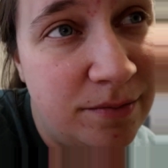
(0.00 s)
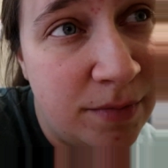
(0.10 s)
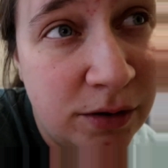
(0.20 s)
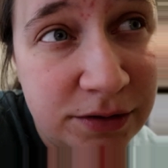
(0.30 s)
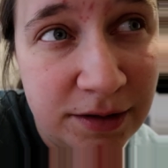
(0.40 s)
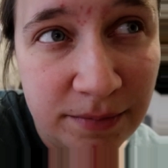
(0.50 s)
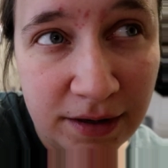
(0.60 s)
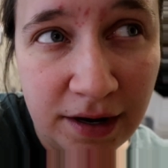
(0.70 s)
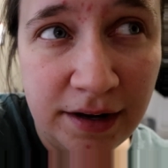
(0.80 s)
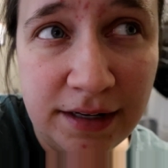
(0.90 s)
mostly
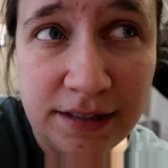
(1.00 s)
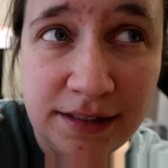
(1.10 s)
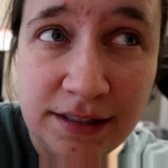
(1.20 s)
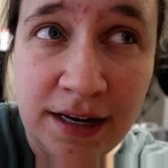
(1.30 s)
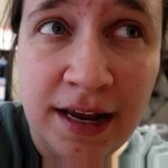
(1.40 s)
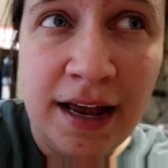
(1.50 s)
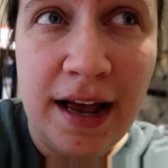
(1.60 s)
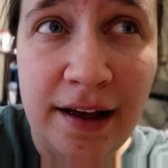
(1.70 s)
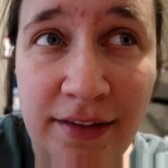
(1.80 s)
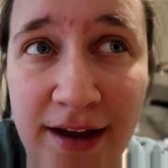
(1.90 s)
because
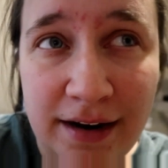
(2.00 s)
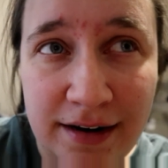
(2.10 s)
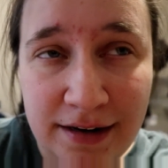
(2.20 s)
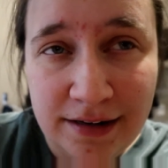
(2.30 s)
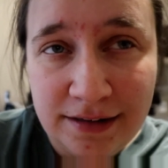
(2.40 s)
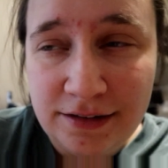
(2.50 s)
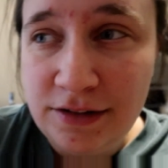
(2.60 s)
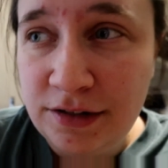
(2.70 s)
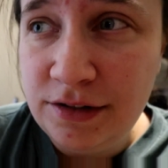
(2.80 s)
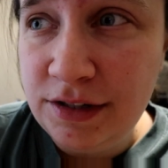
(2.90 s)
I like
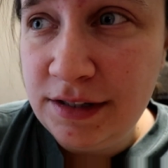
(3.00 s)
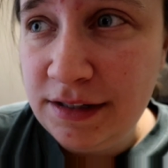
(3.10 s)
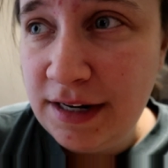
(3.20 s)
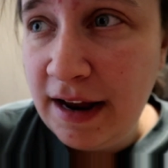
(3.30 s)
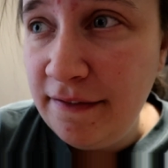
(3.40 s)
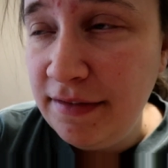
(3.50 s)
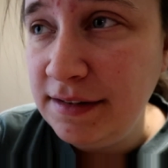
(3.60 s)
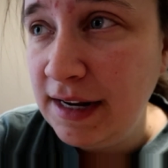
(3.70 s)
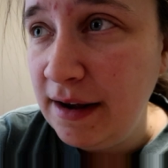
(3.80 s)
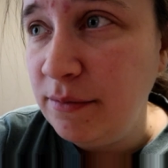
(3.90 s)
to just have the
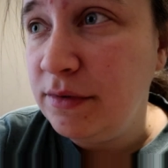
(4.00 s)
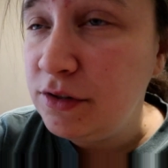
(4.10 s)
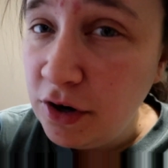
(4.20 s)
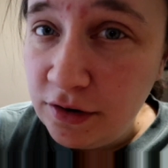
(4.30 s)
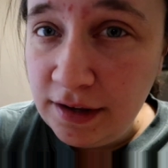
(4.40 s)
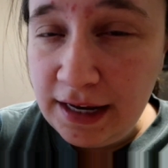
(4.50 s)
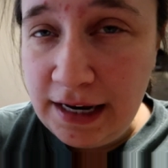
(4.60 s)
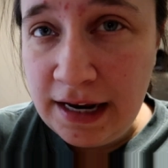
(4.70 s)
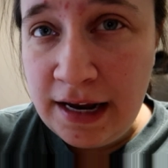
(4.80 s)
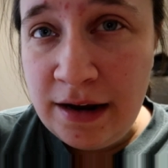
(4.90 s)
time with
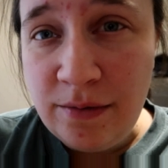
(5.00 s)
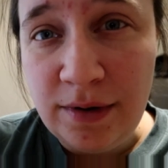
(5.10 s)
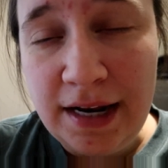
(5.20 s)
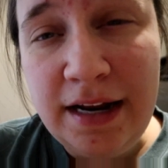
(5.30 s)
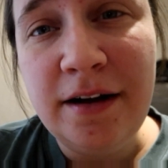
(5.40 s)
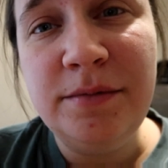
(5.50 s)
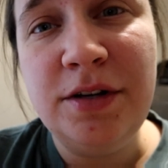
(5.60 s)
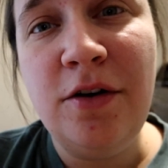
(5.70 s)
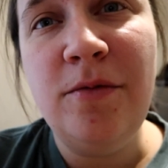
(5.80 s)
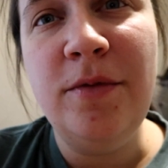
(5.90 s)
Charlie when he comes
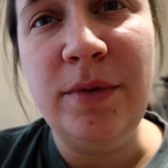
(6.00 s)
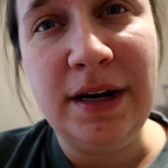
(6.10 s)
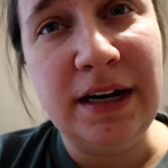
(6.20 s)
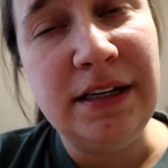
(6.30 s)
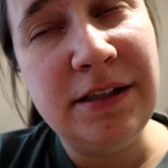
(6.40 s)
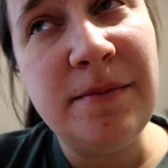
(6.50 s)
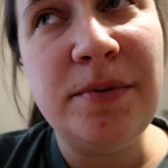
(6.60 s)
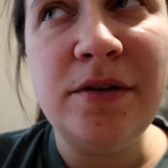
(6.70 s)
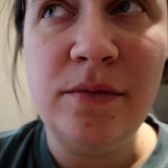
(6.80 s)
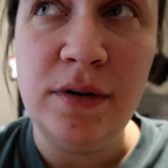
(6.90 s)
home and we can eat
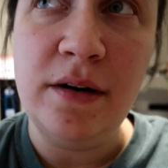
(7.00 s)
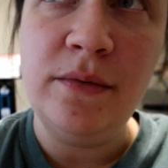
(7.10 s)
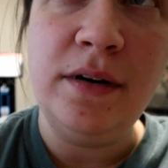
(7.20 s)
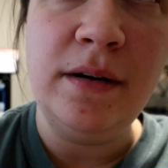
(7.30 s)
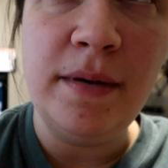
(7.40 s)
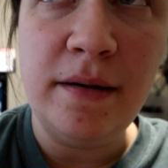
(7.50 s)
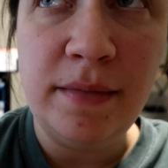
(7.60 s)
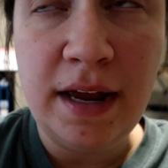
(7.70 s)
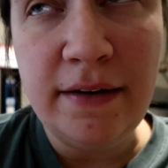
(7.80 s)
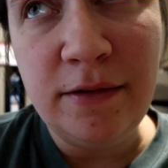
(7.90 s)
supper and we're not worrying about
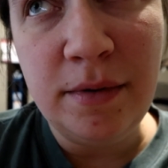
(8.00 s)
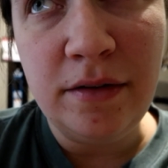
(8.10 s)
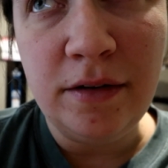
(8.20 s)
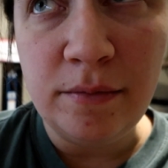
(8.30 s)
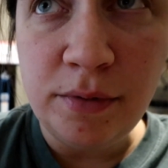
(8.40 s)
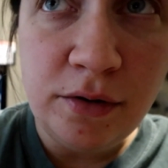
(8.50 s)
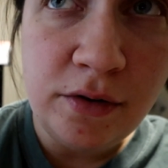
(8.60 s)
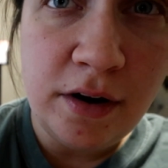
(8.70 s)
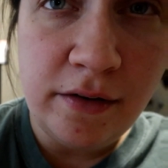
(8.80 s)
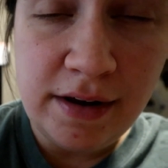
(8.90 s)
me having to be on the
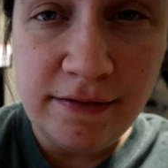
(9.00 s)
computer all